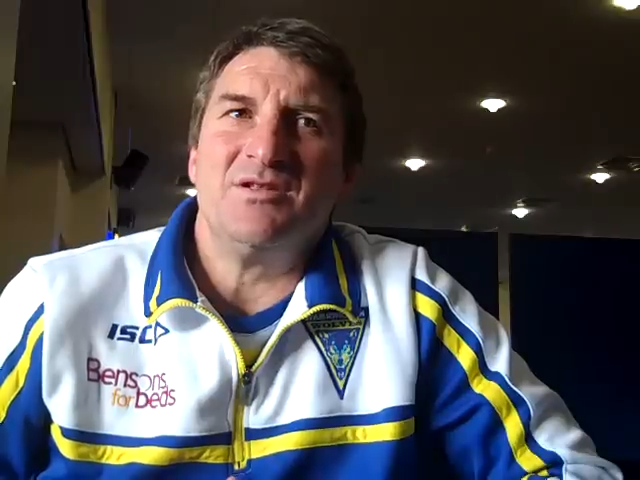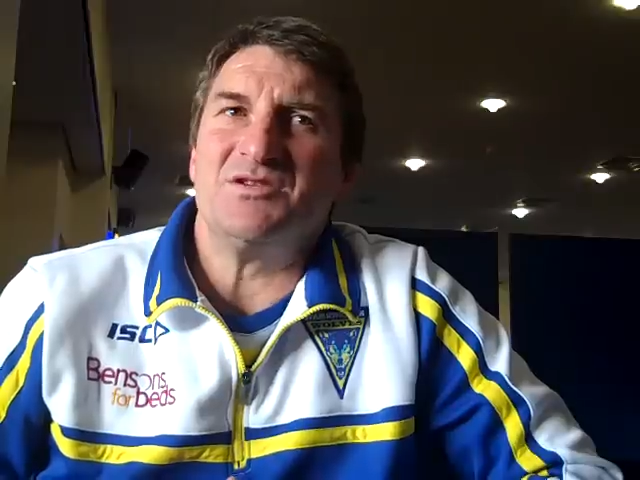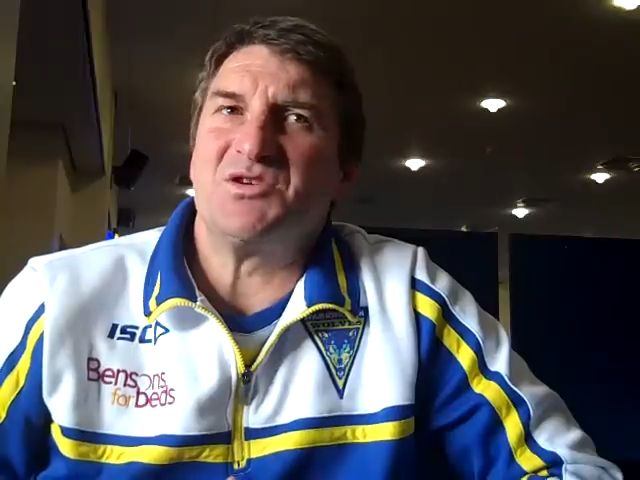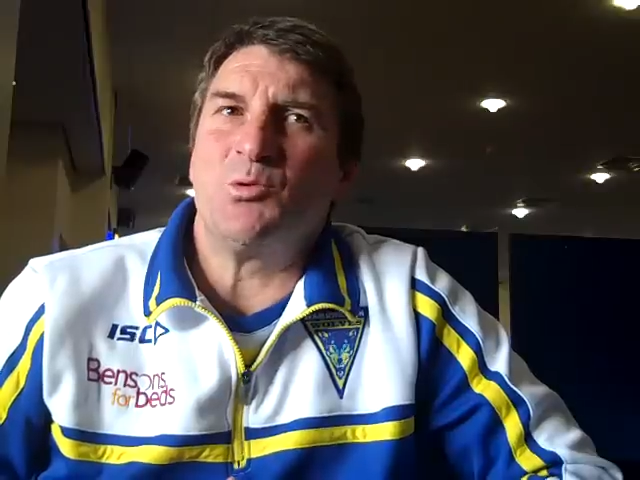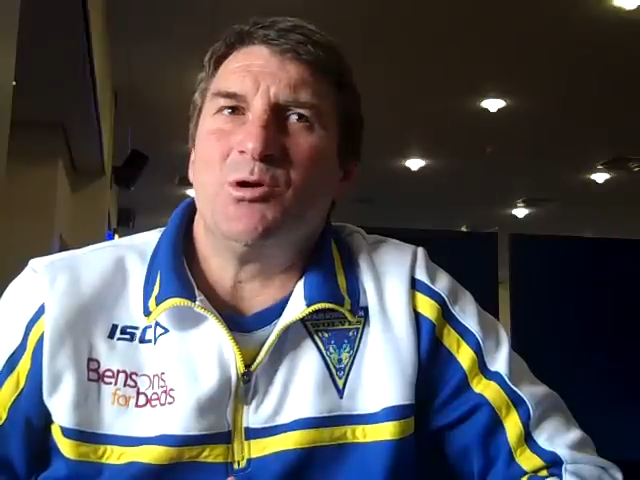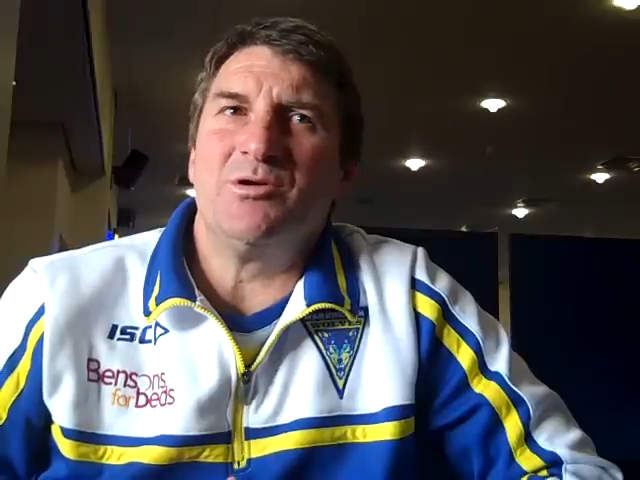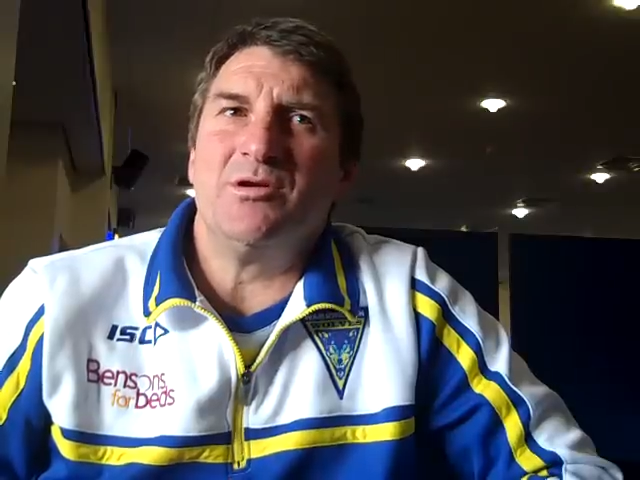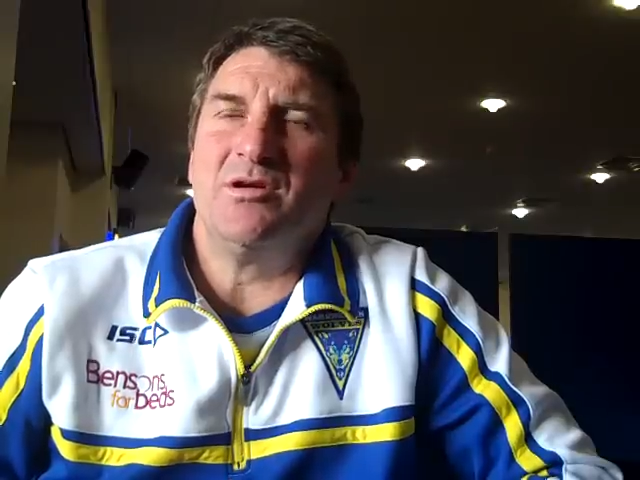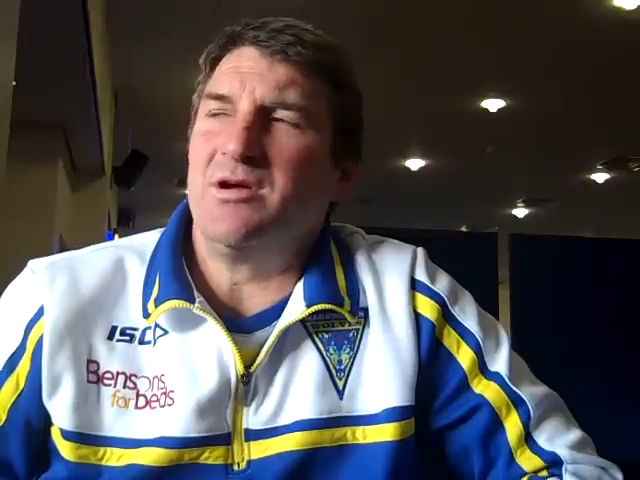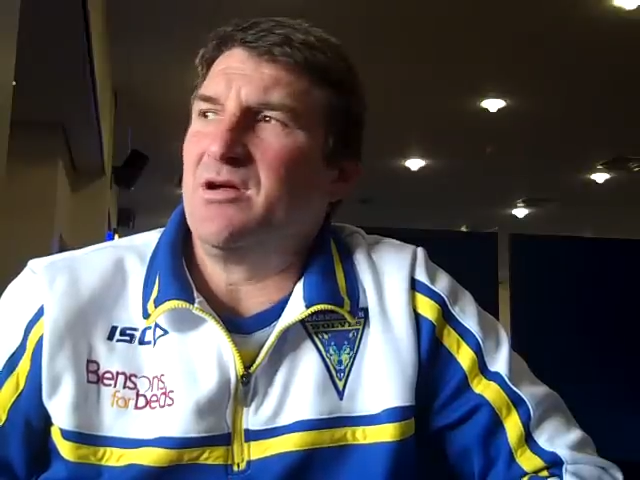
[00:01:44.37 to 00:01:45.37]
the squad,
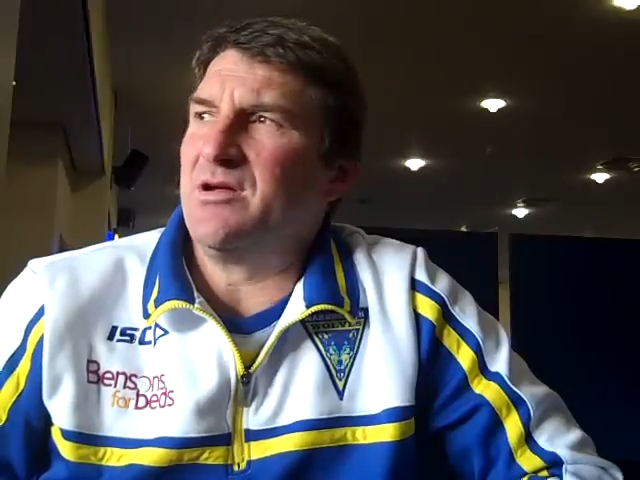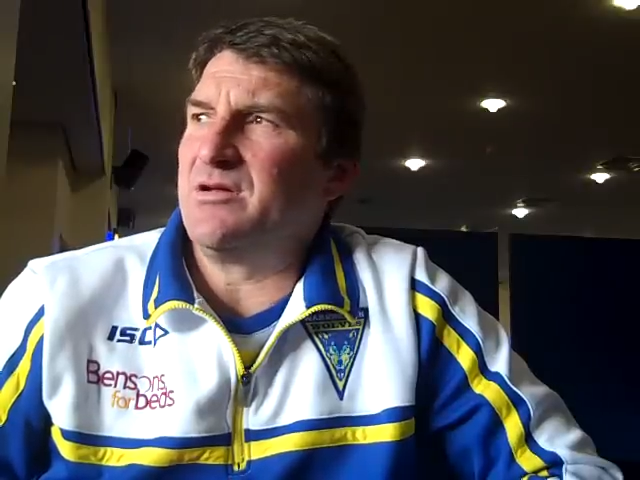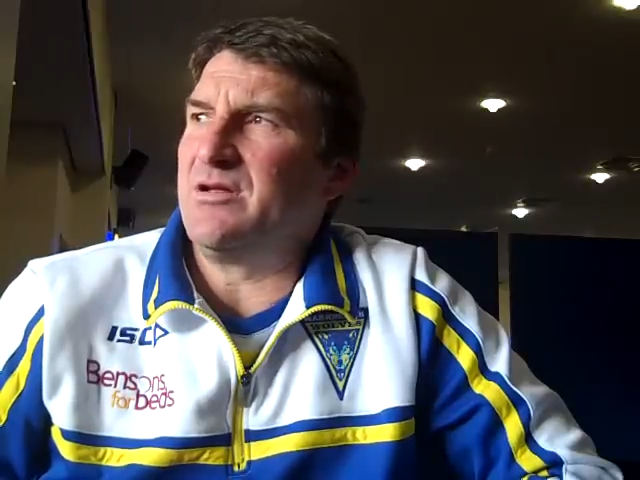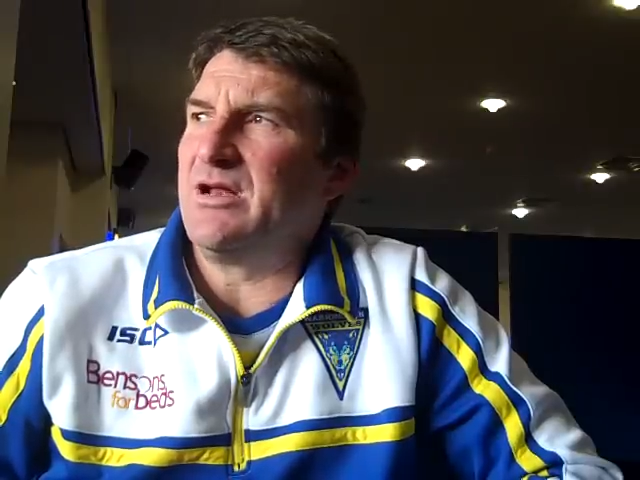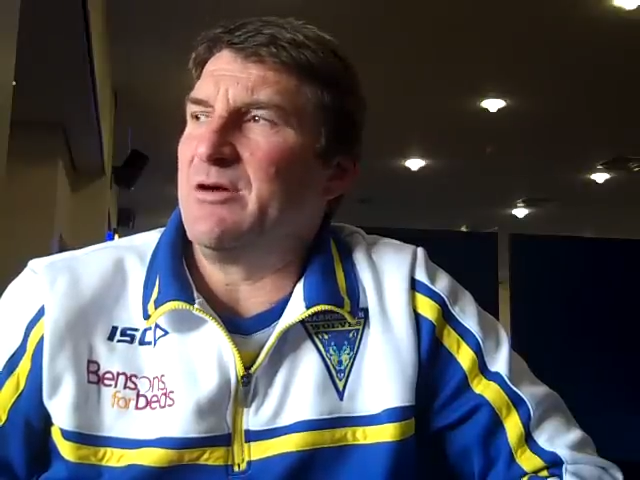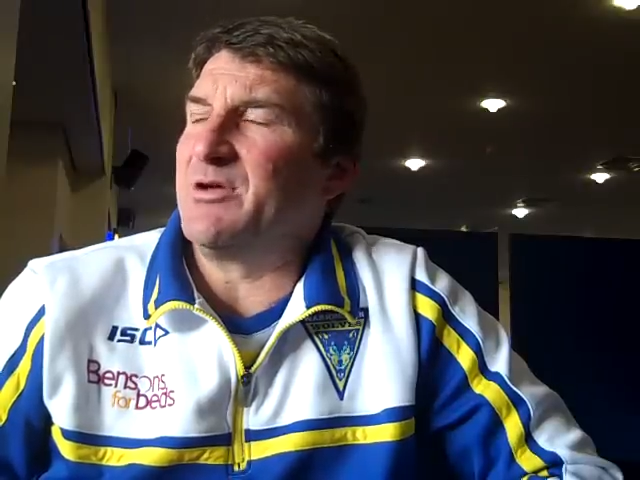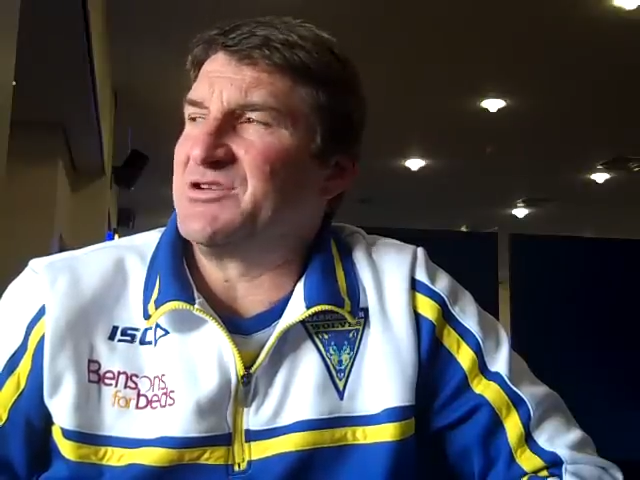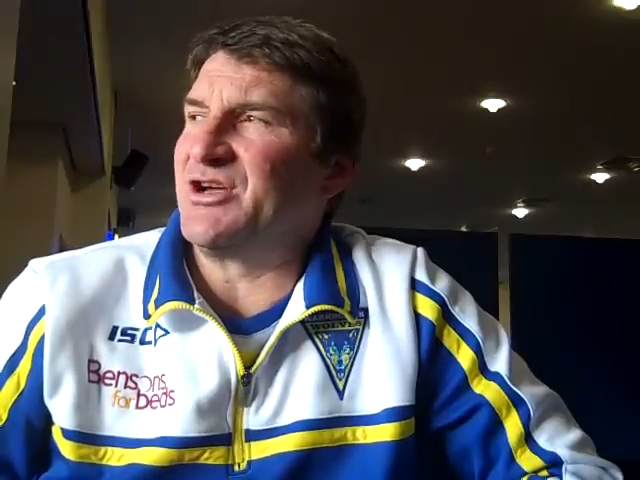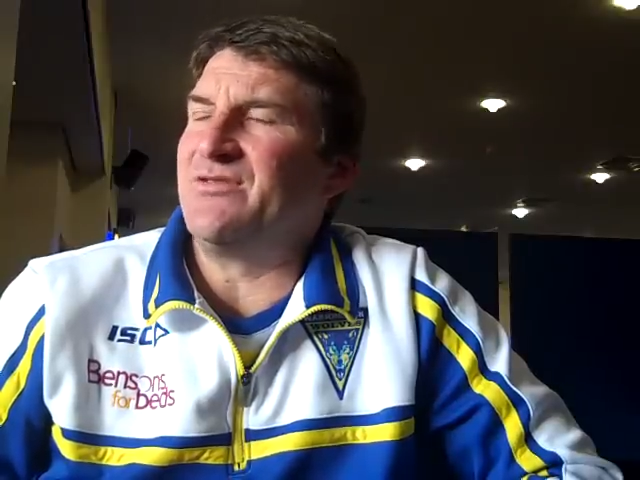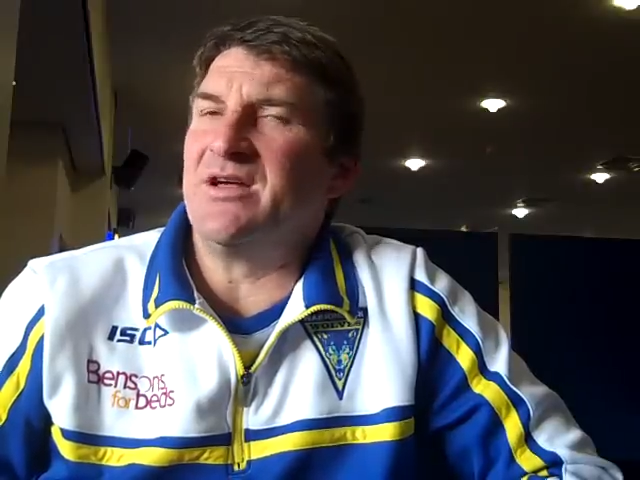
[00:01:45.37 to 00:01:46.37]
and he
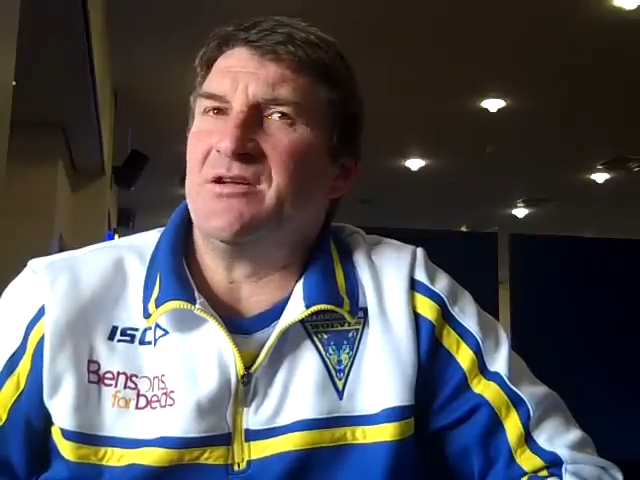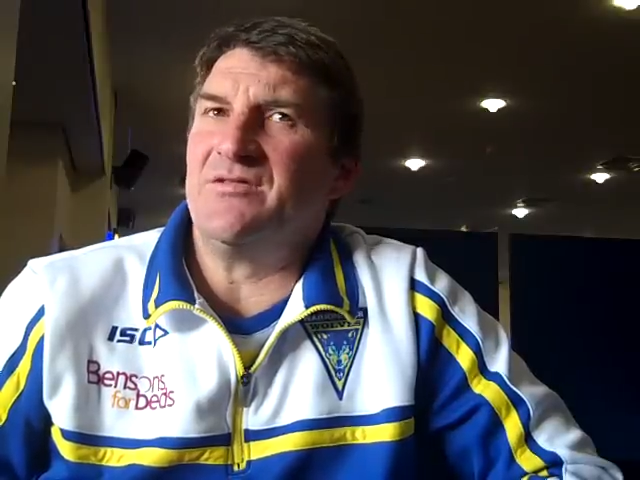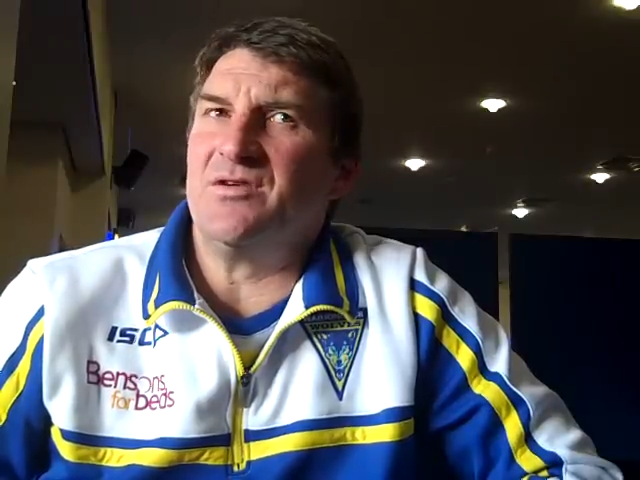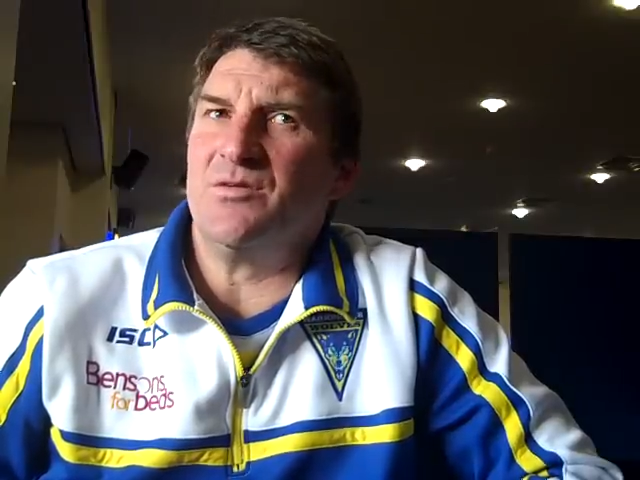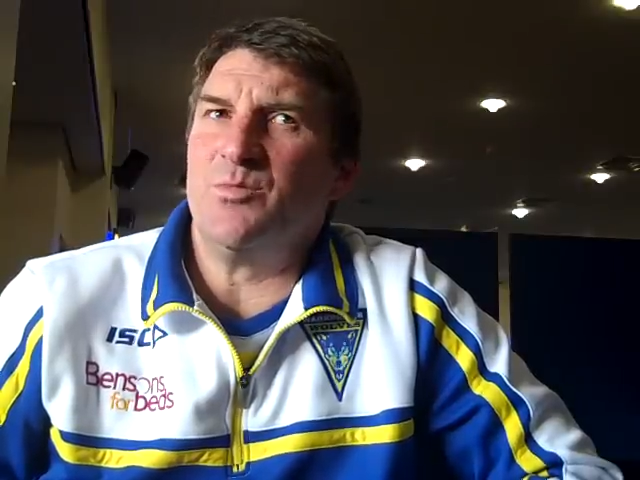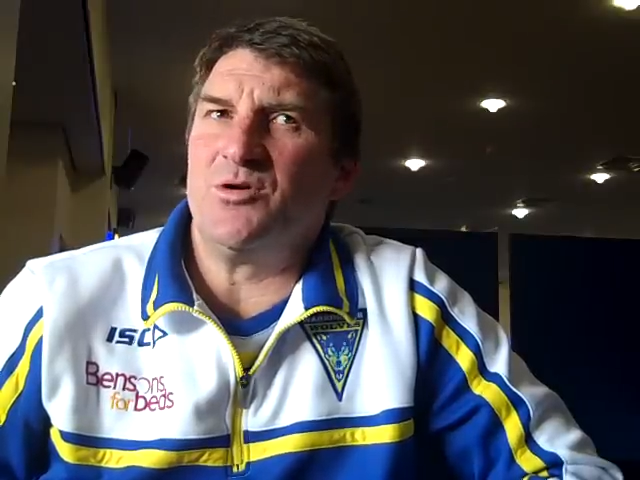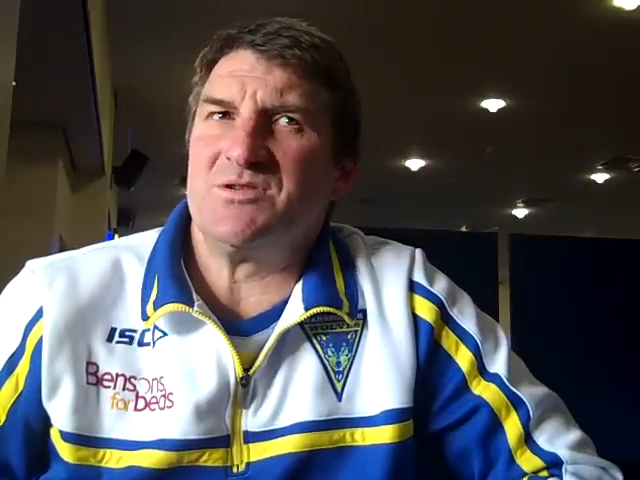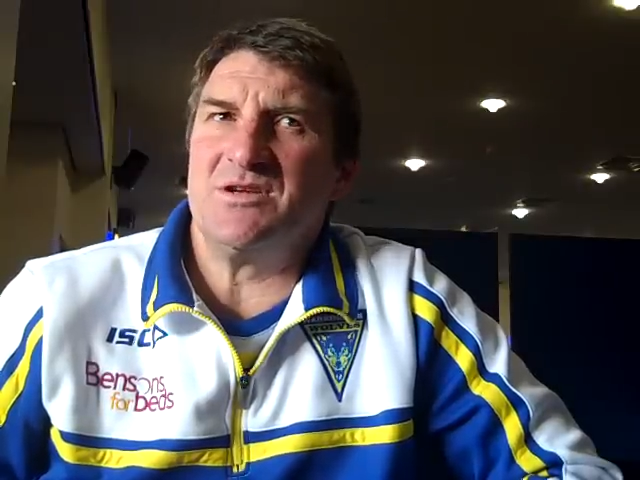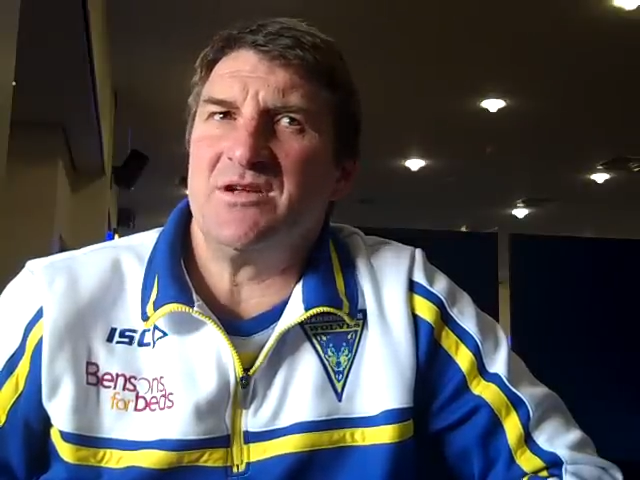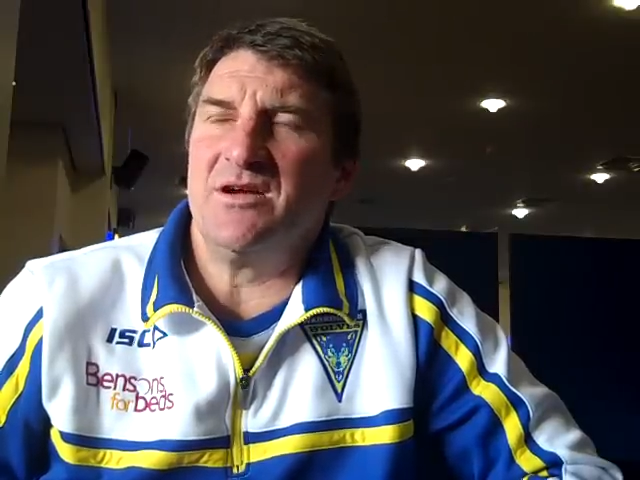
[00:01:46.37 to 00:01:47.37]
showed that even on
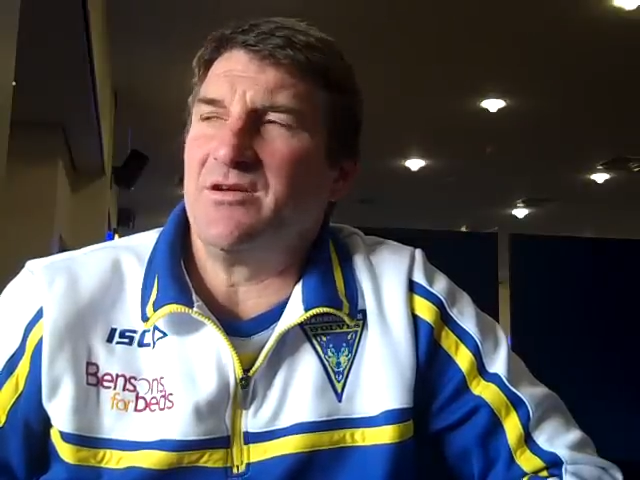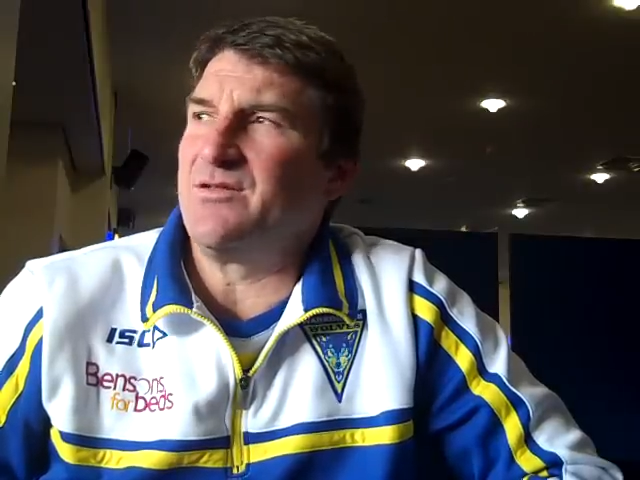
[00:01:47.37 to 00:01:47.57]
Boxing Day.